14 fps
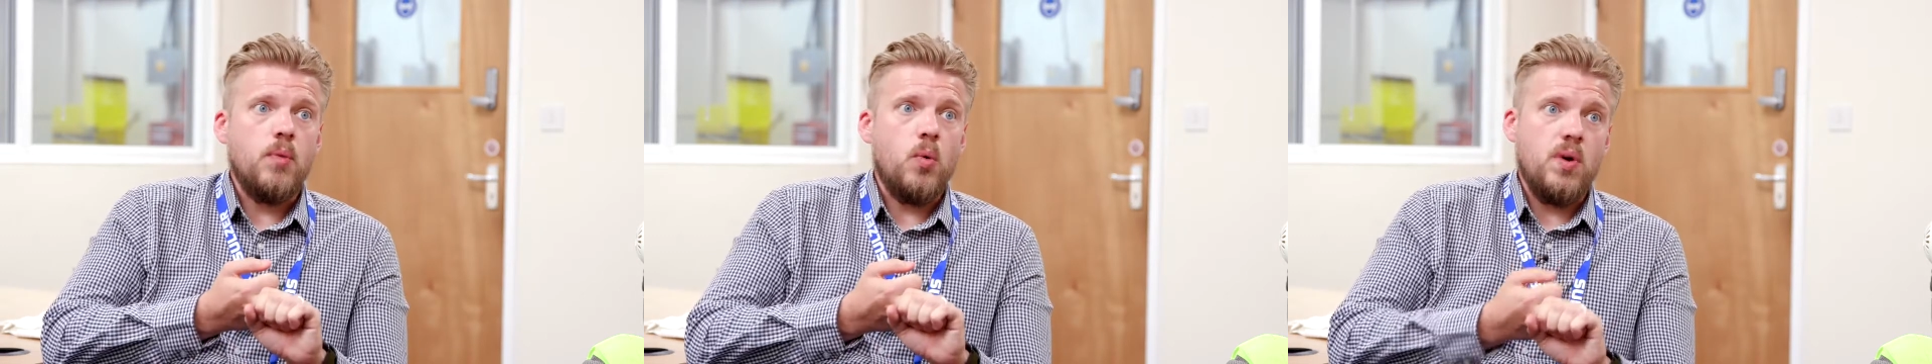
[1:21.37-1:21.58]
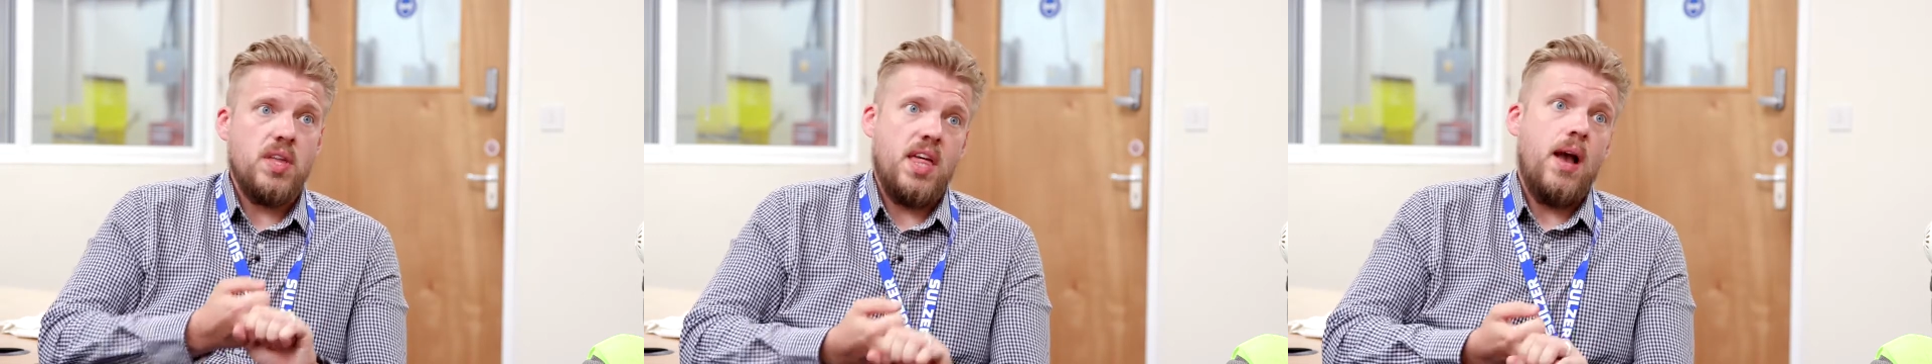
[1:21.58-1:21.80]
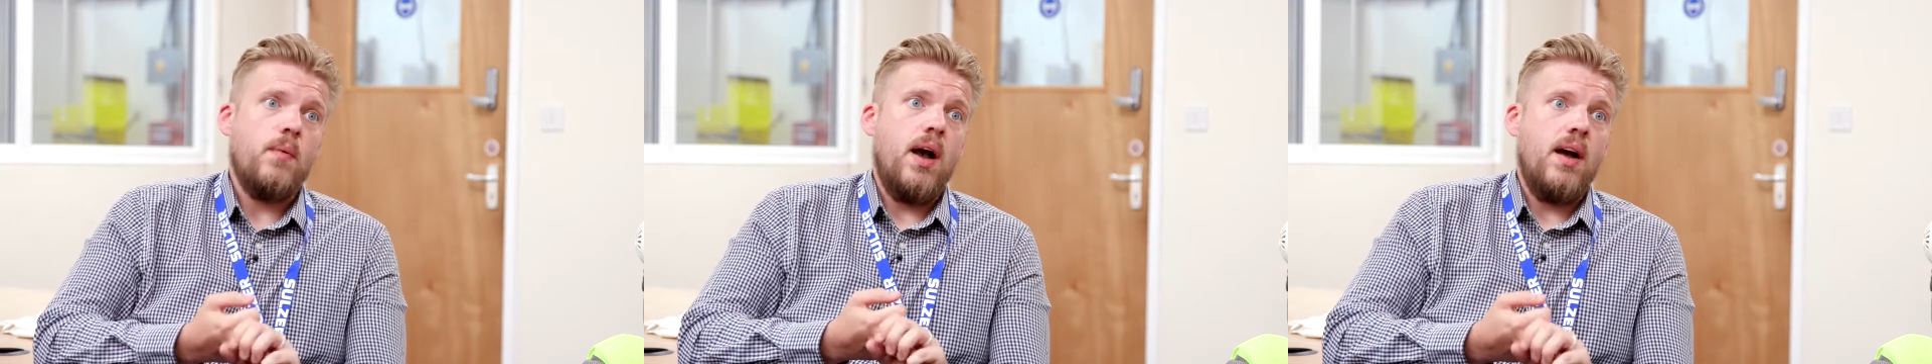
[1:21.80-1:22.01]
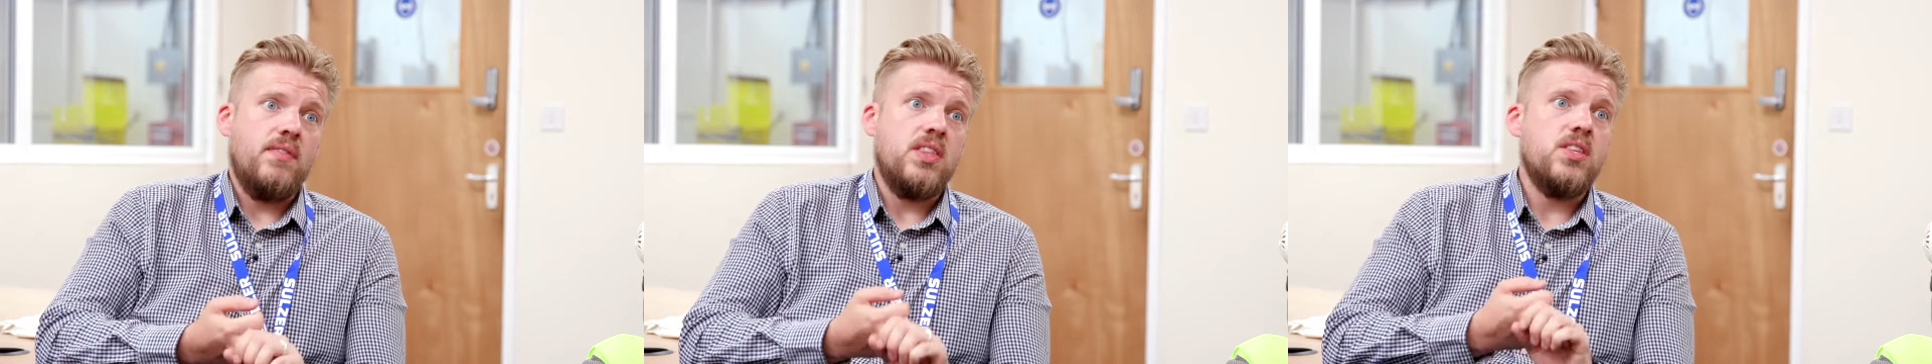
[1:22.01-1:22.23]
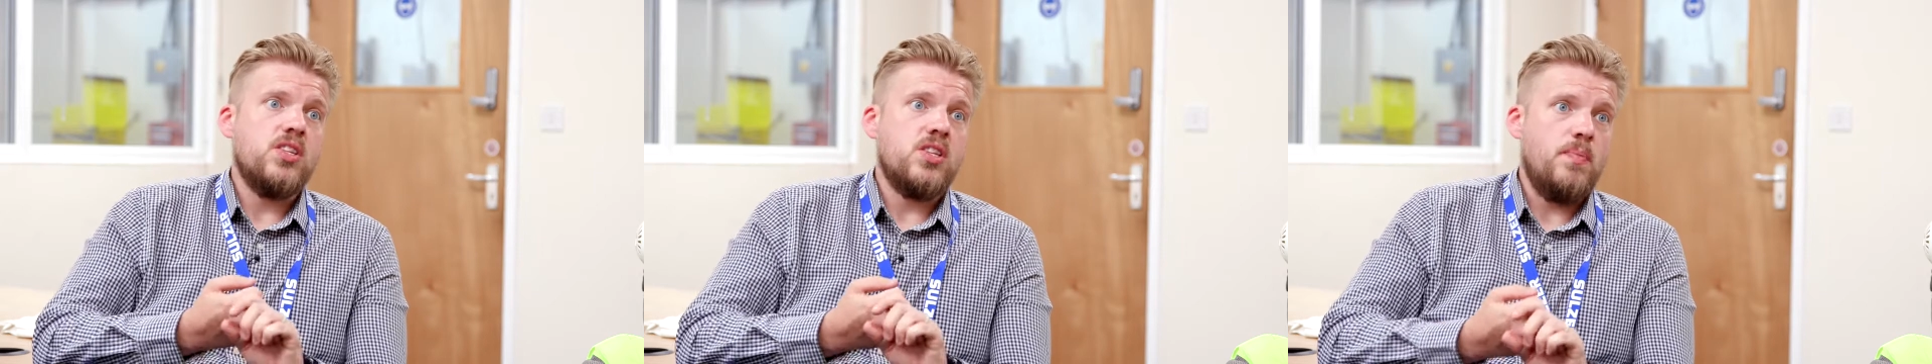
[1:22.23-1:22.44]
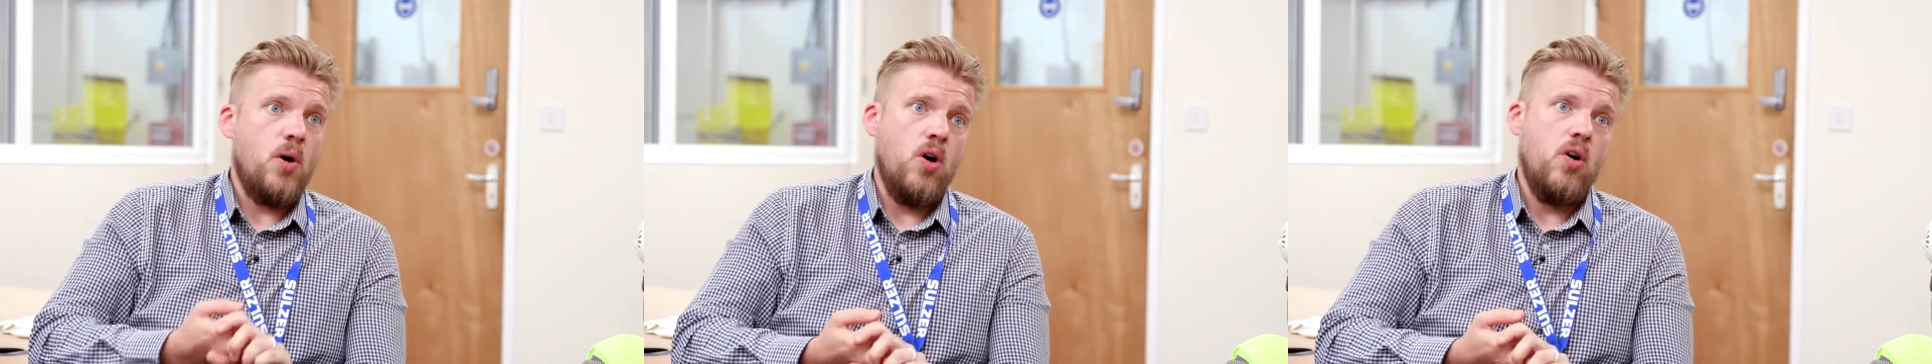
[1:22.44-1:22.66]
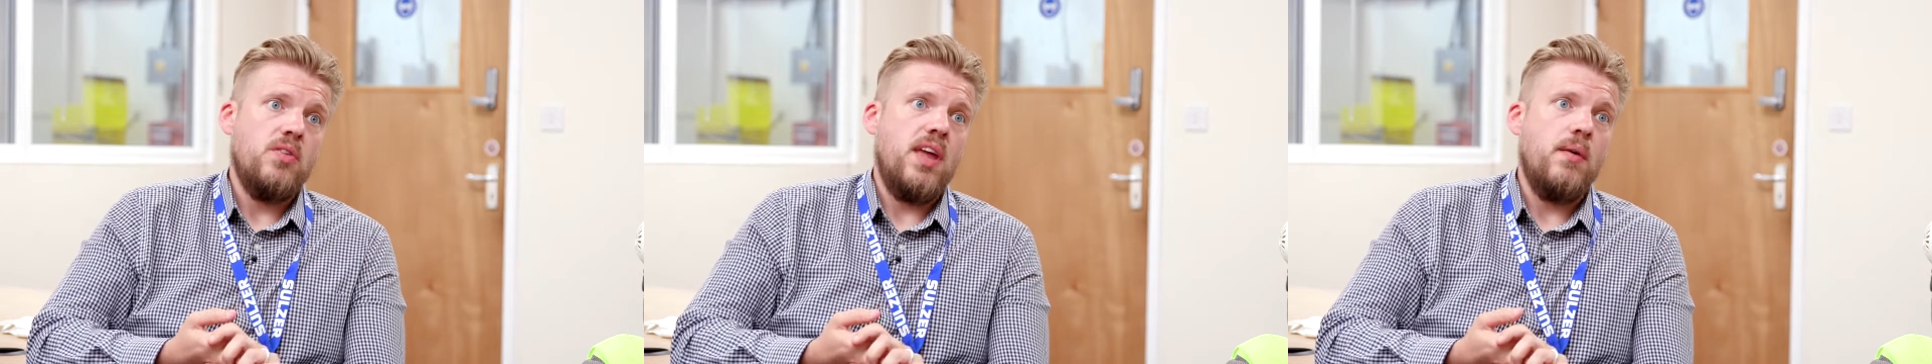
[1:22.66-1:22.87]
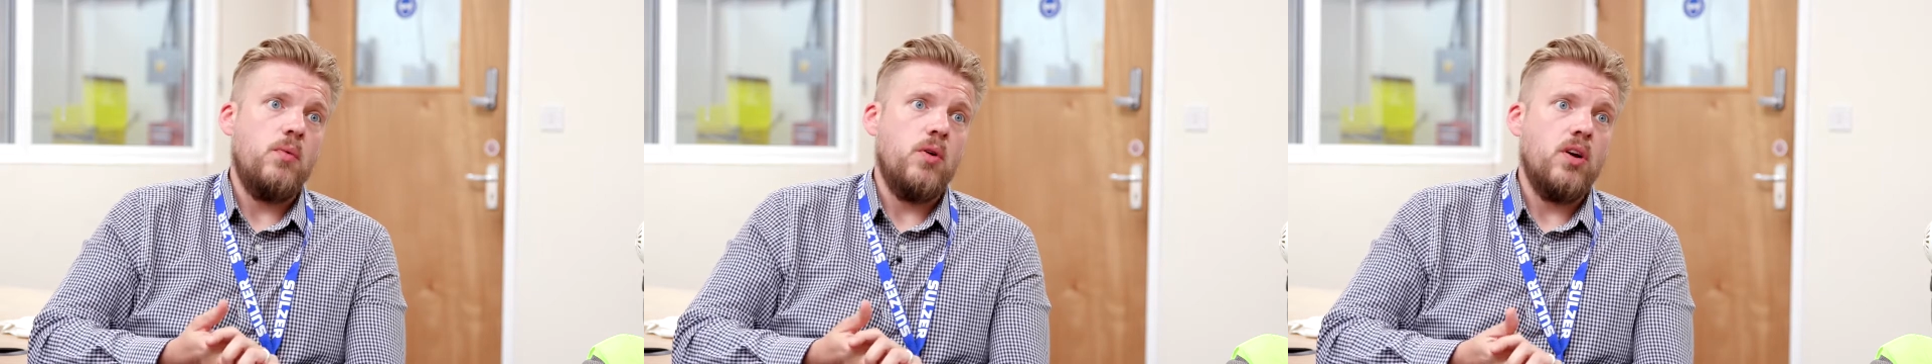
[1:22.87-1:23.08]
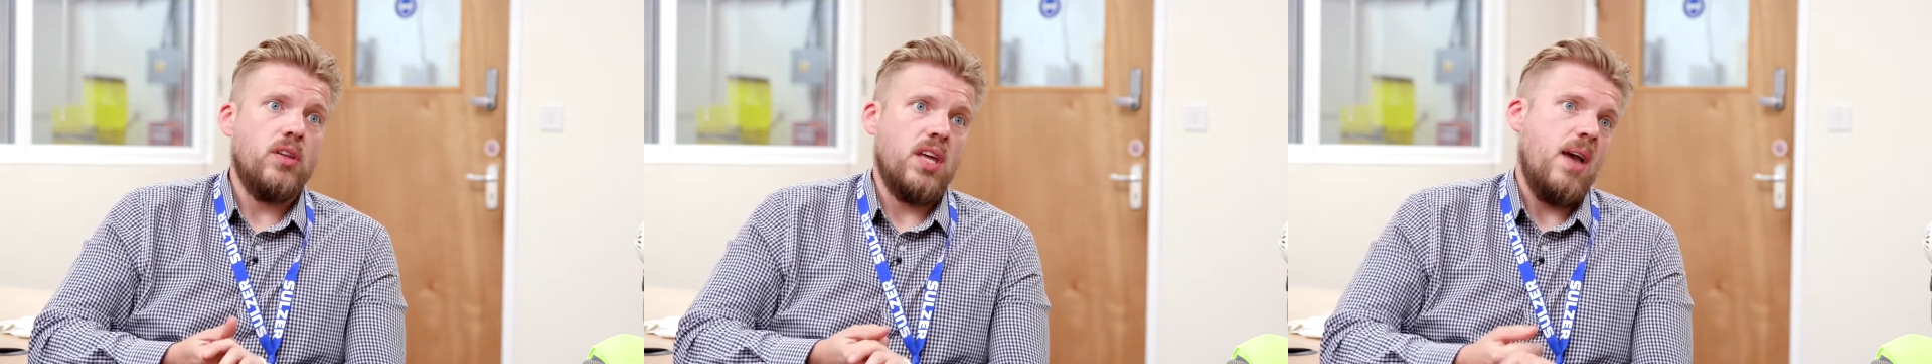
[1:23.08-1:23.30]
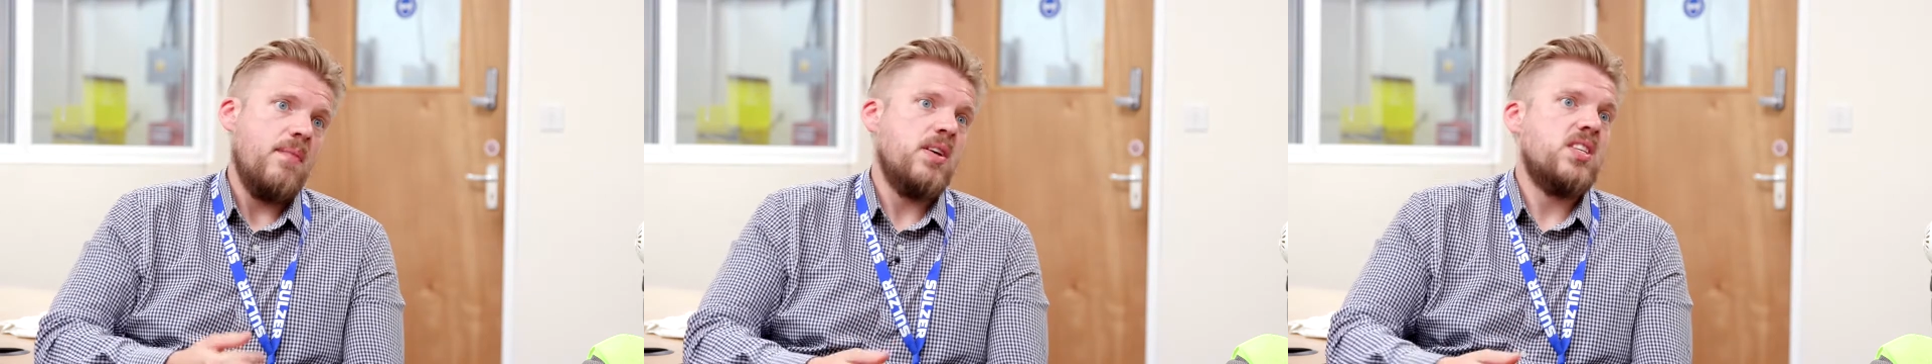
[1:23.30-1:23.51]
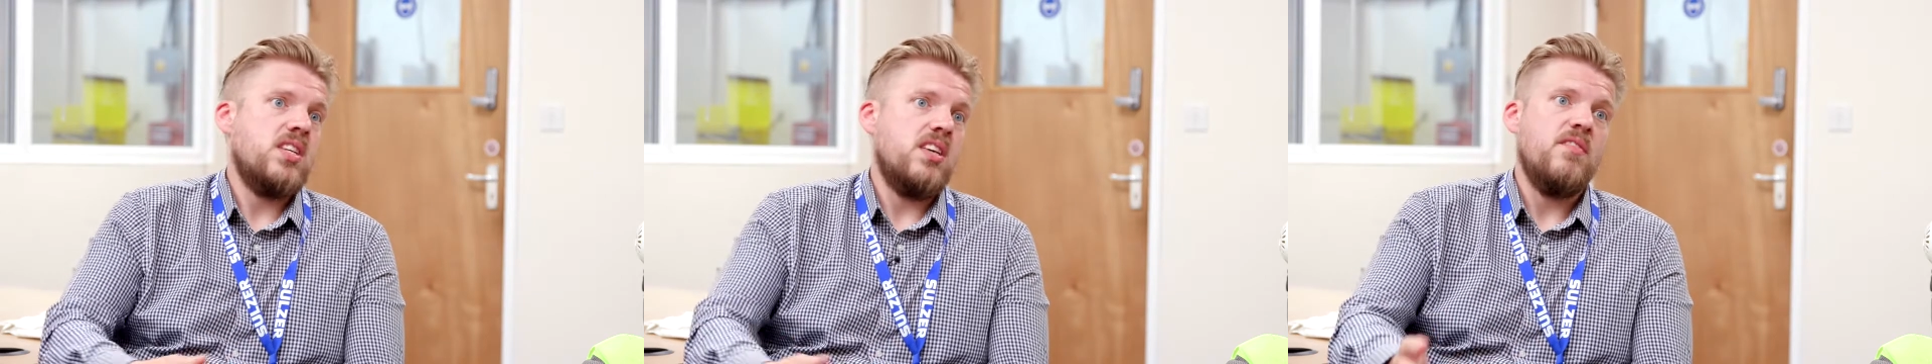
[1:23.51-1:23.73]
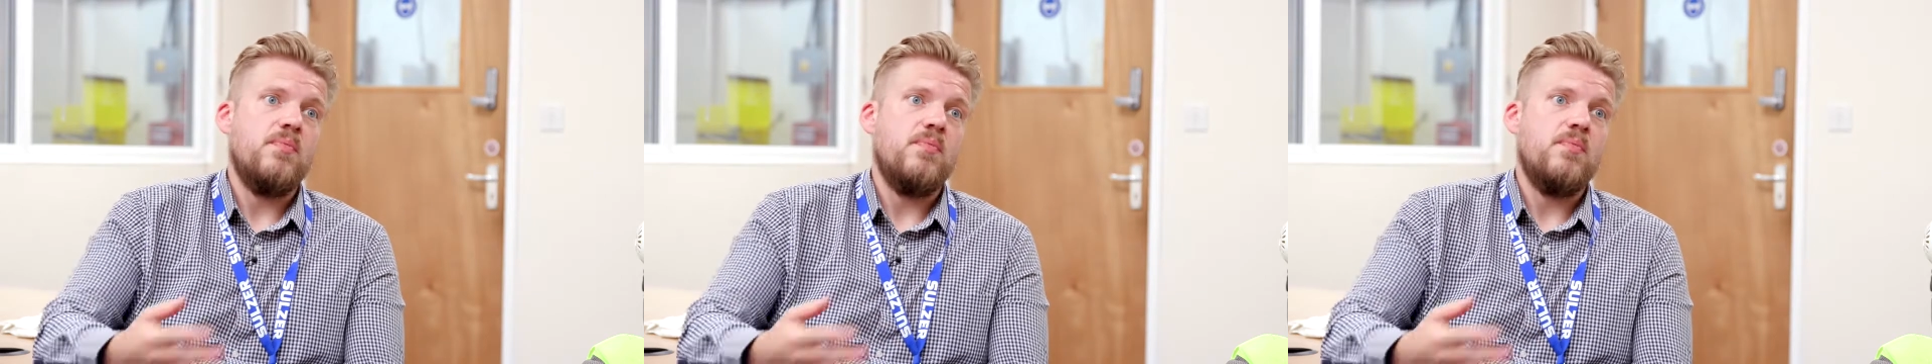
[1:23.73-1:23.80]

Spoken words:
without having the support network that MSC have